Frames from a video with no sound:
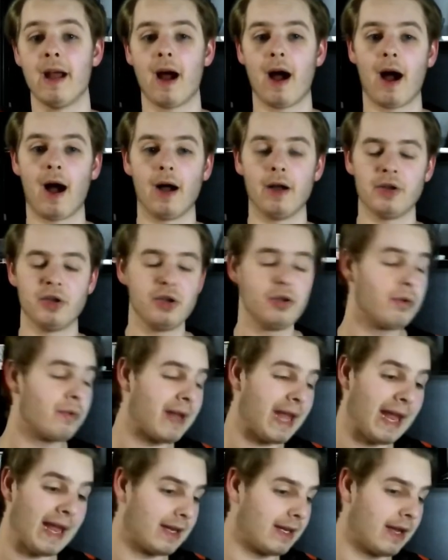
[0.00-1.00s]
You
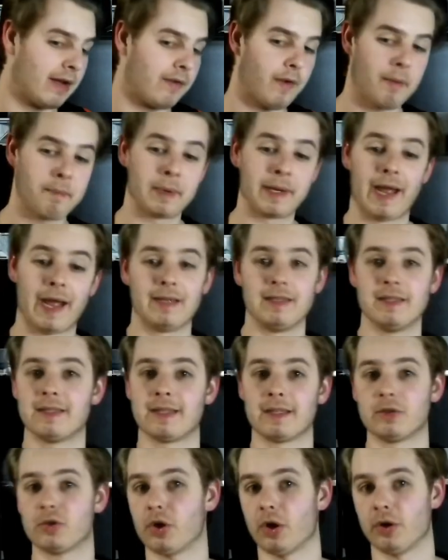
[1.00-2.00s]
can't give up a
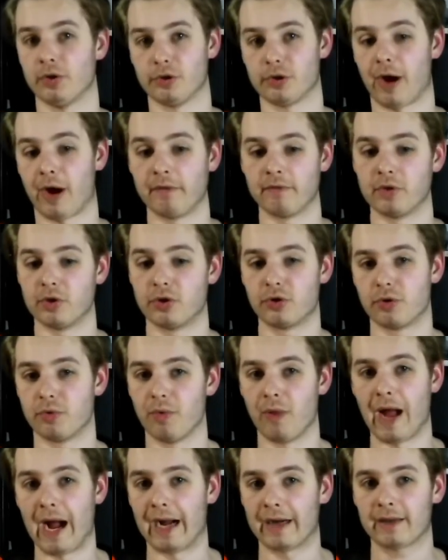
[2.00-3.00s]
96-yard drive to Drew
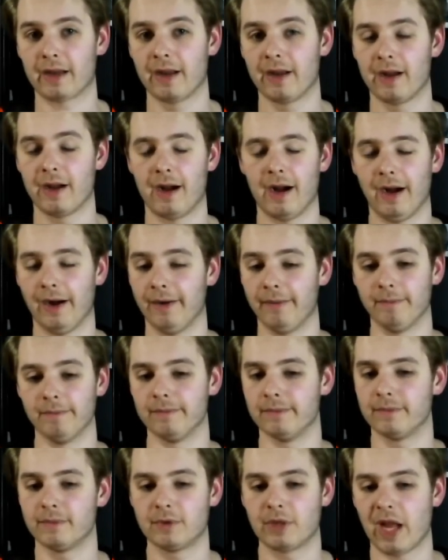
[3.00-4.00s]
Lock.
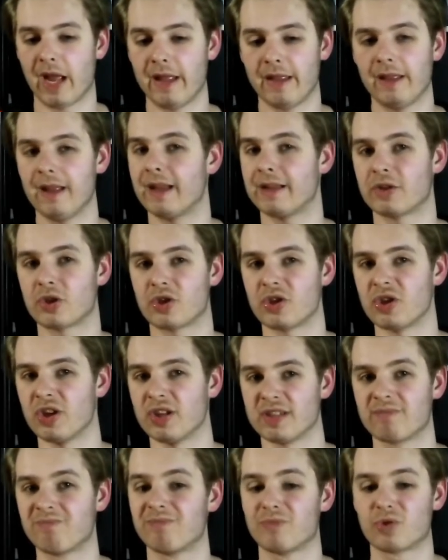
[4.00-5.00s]
It's
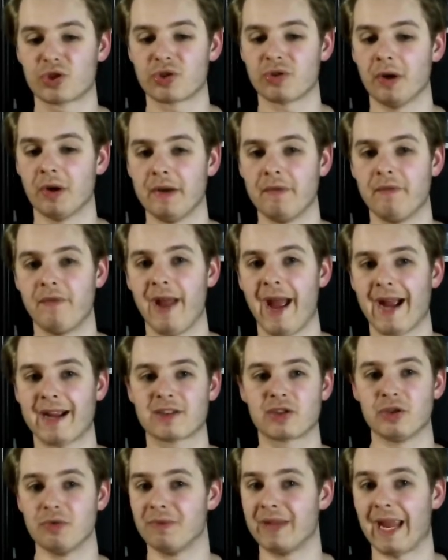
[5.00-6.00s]
just straight facts.
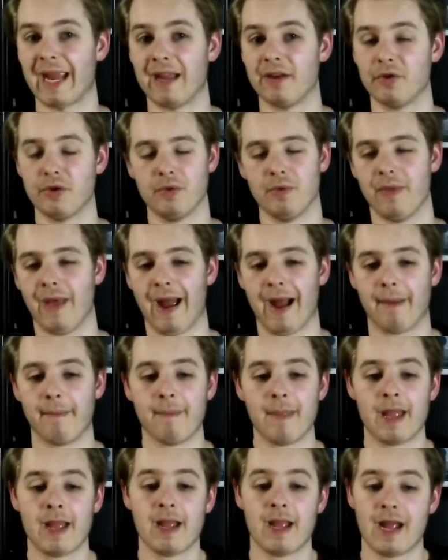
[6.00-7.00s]
You can't do that.
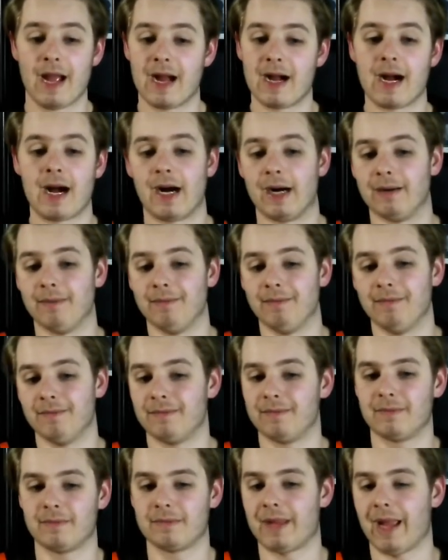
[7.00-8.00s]

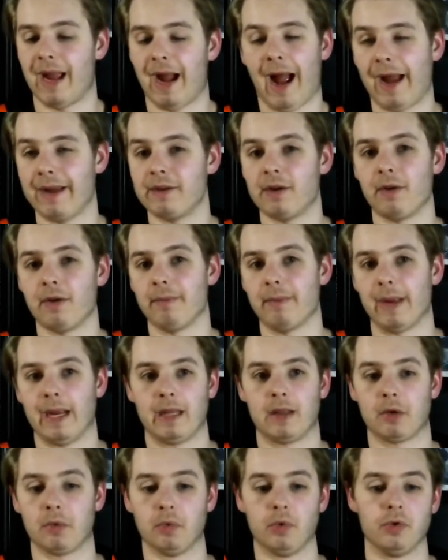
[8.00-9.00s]
I don't make the
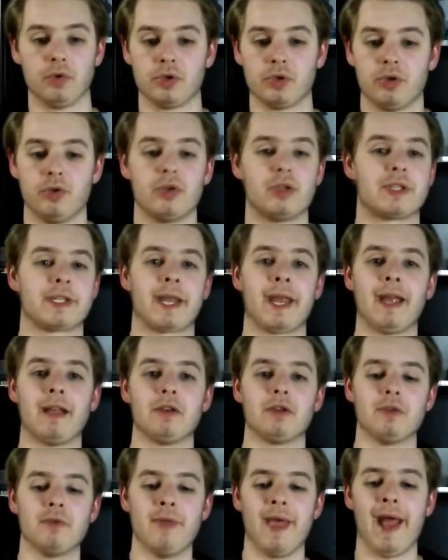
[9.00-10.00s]
rules. You just can't
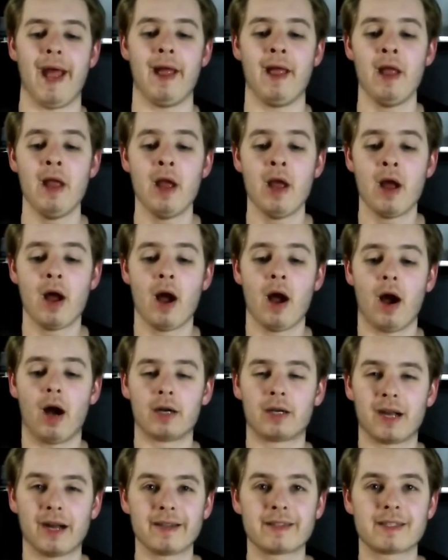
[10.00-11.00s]
do that. A
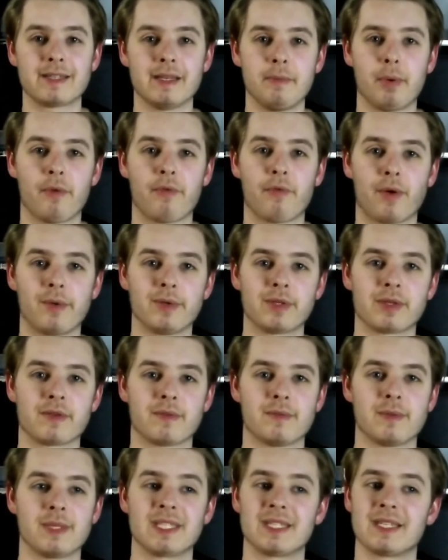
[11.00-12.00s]
gutsy performance from
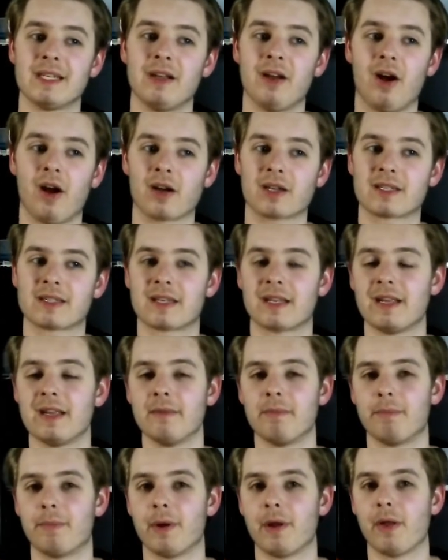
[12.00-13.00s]
the Seahawks to
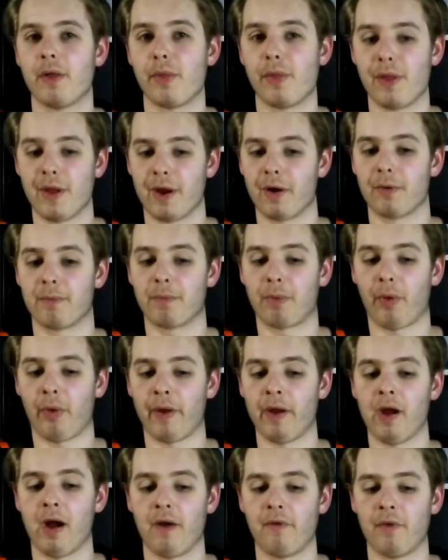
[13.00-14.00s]
keep their
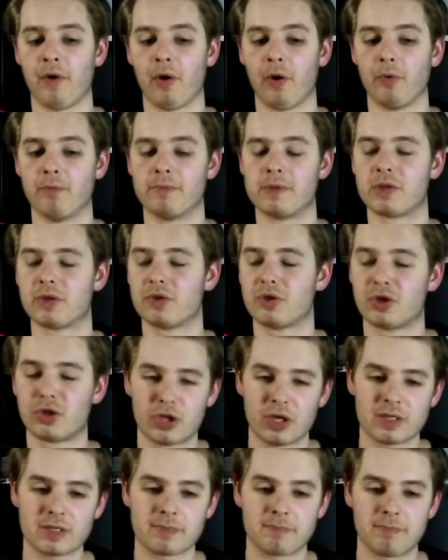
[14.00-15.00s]
playoff hopes
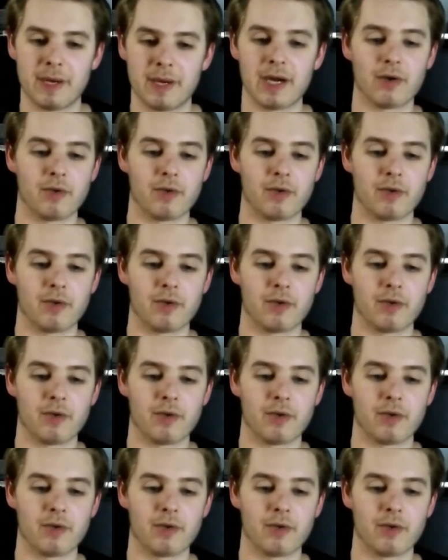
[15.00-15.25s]
just barely